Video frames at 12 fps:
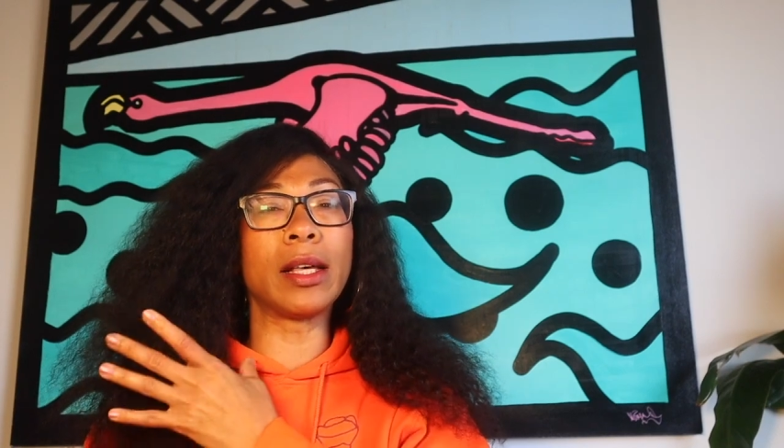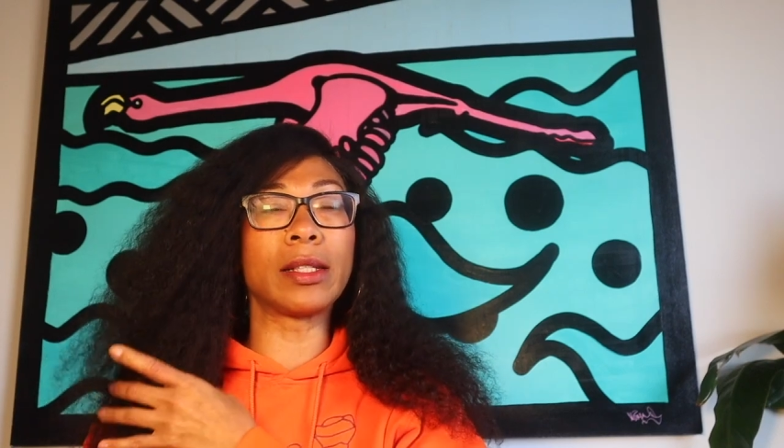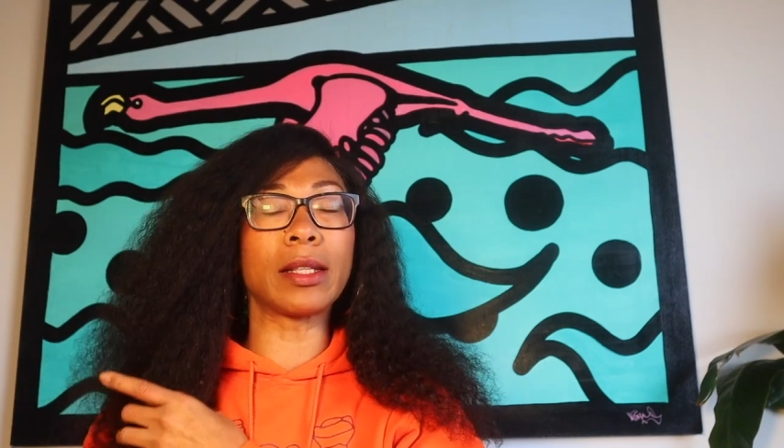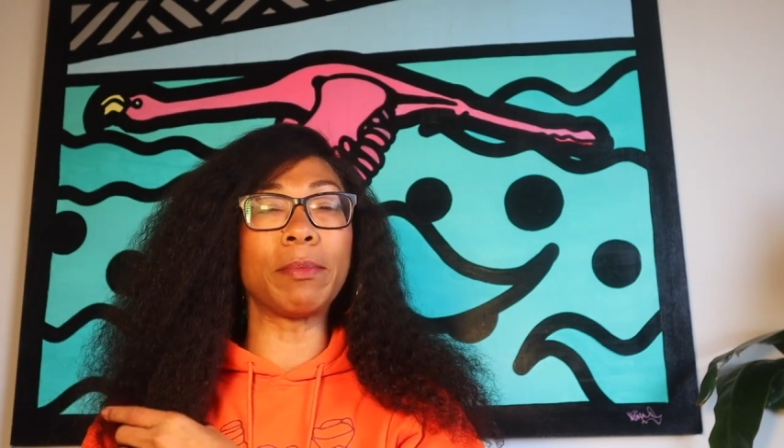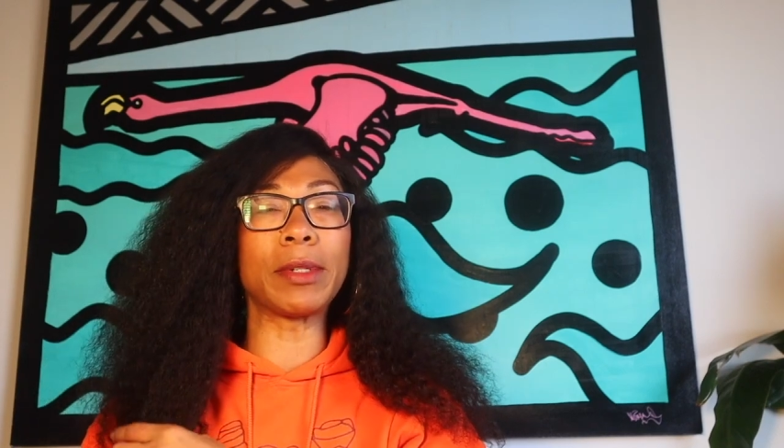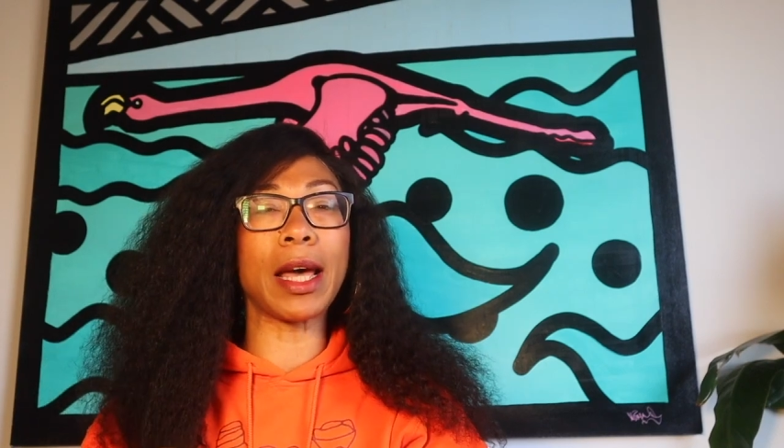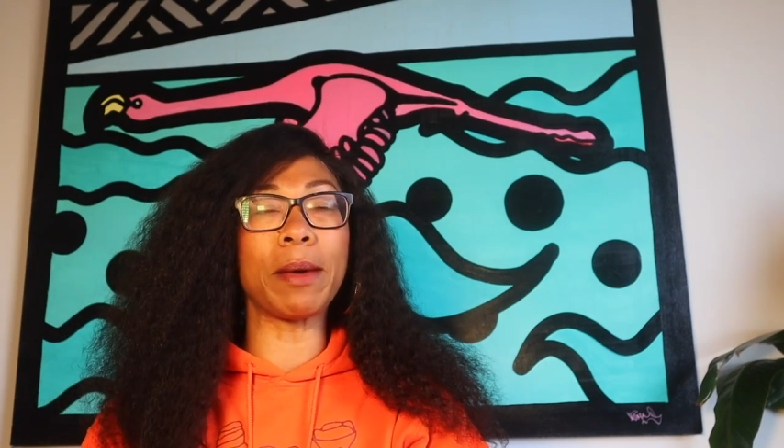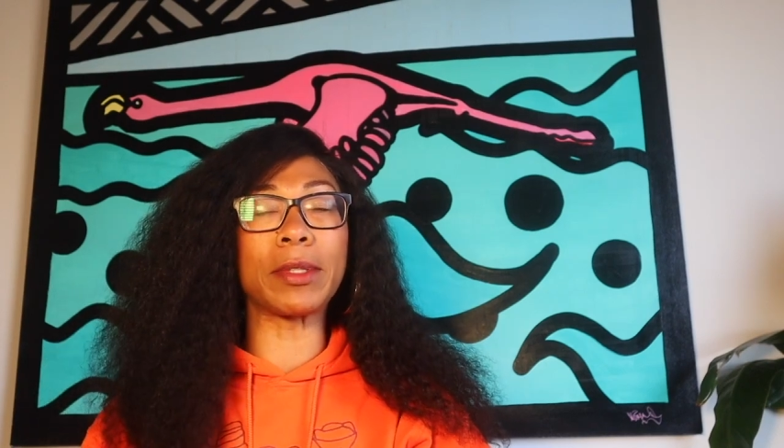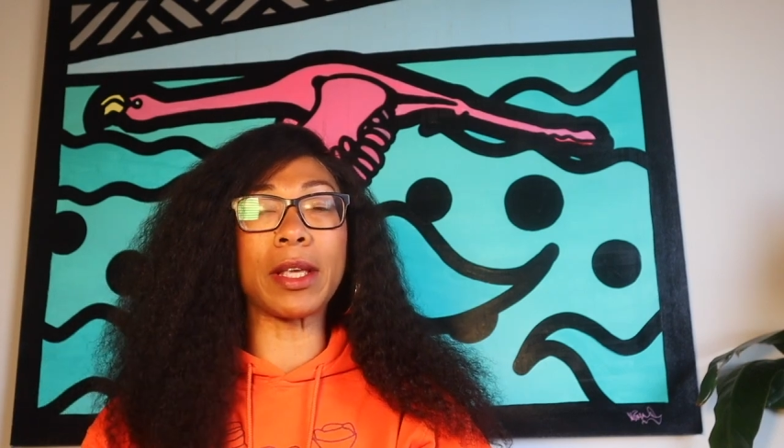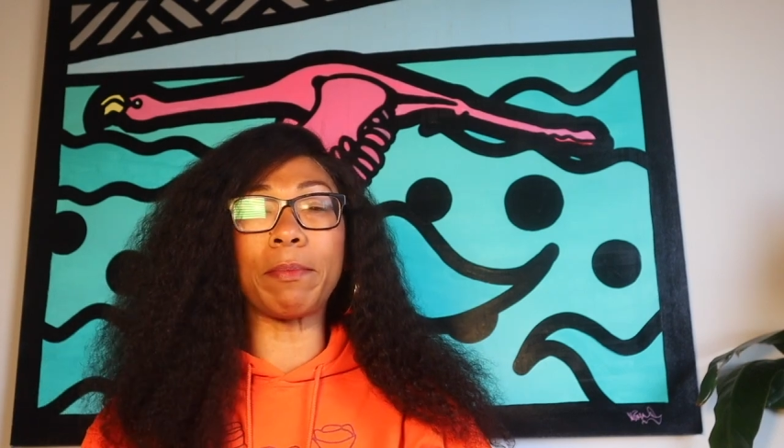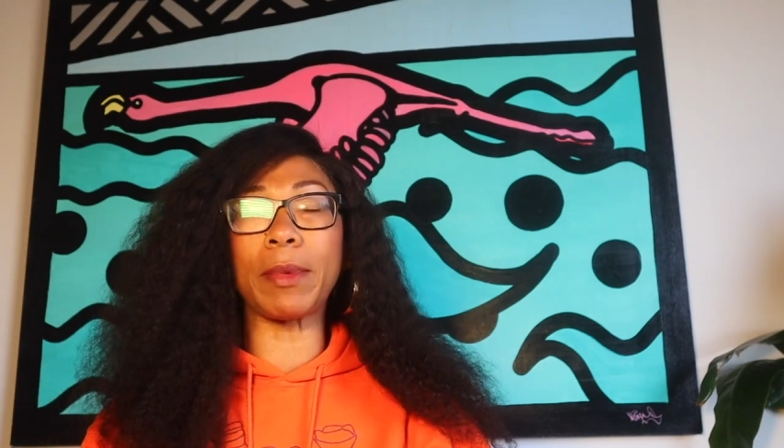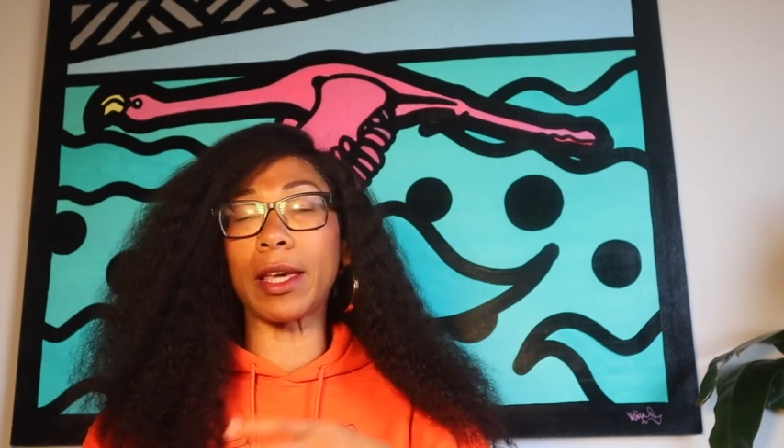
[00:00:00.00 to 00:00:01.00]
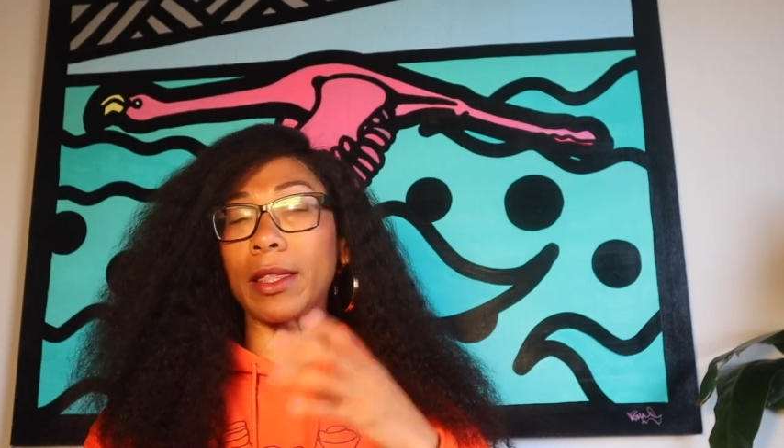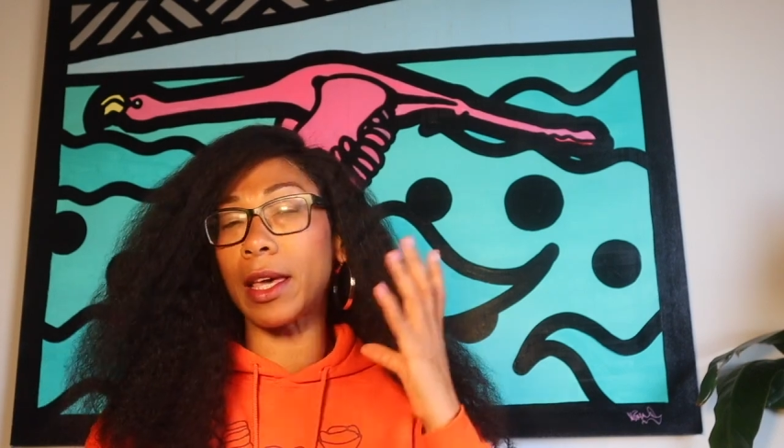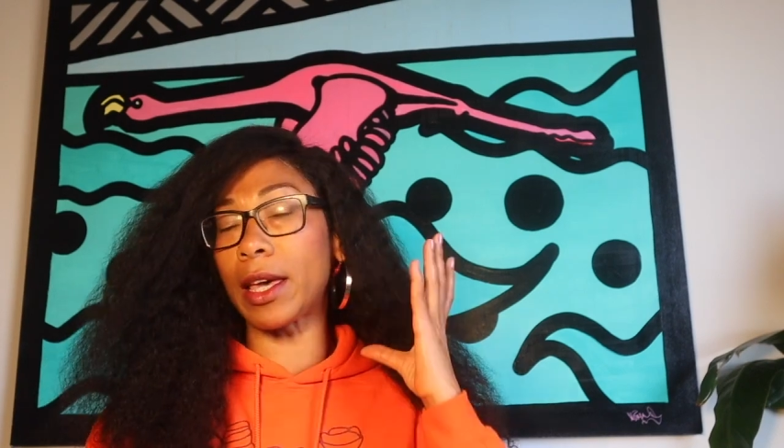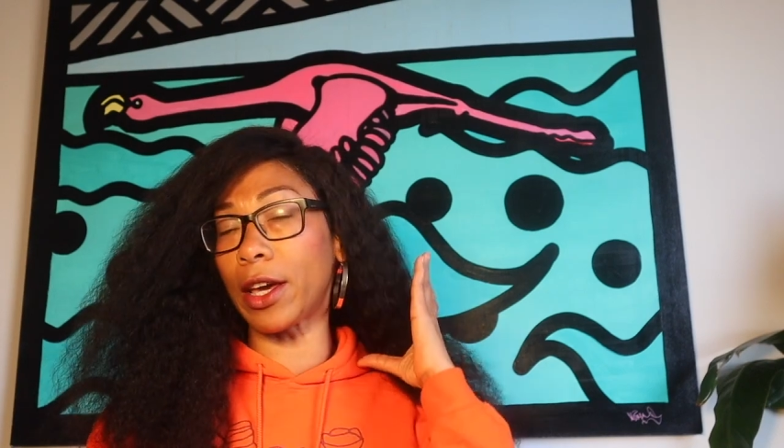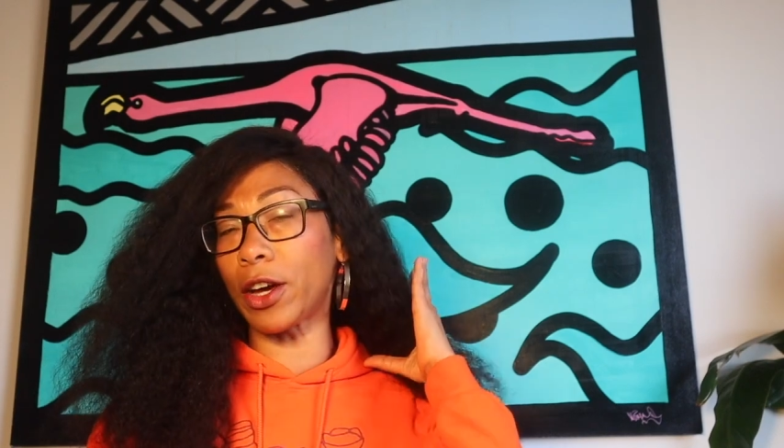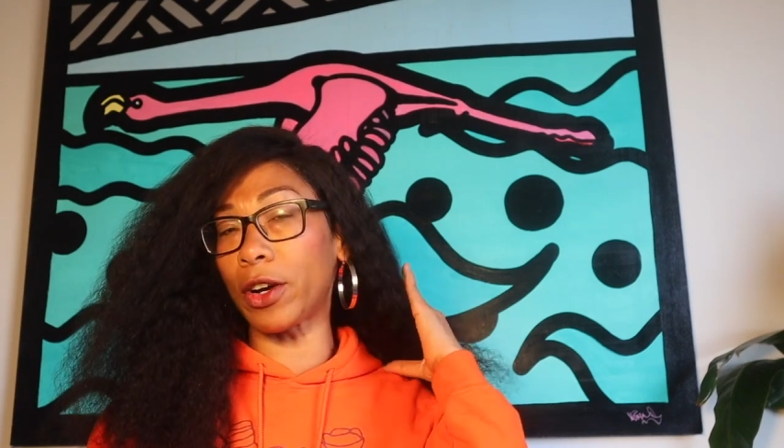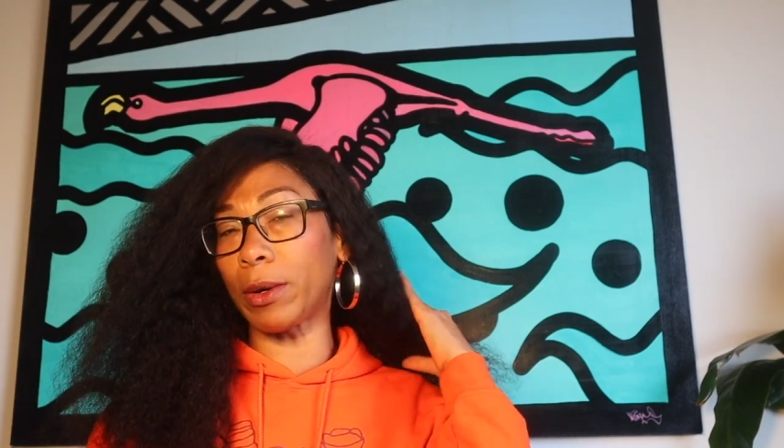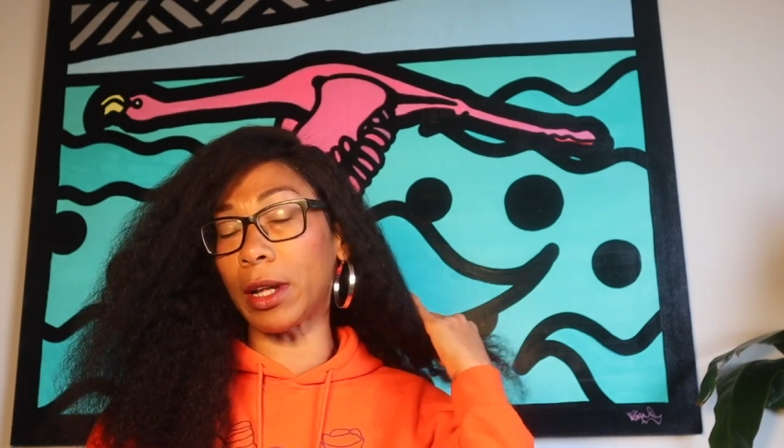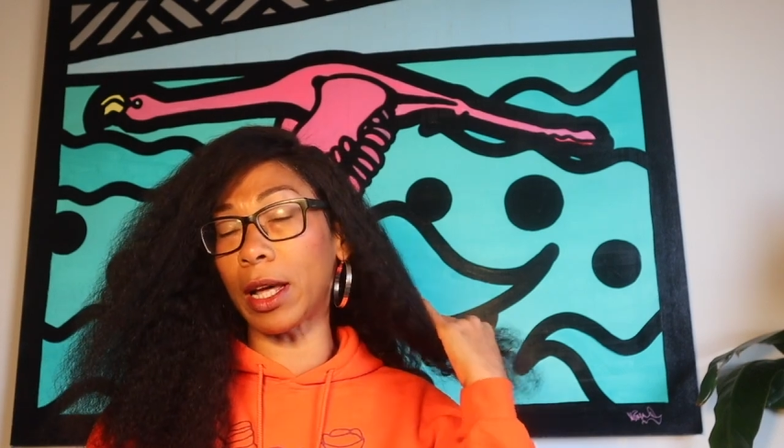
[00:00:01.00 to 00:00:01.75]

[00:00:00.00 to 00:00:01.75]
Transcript: Sometimes I make the hair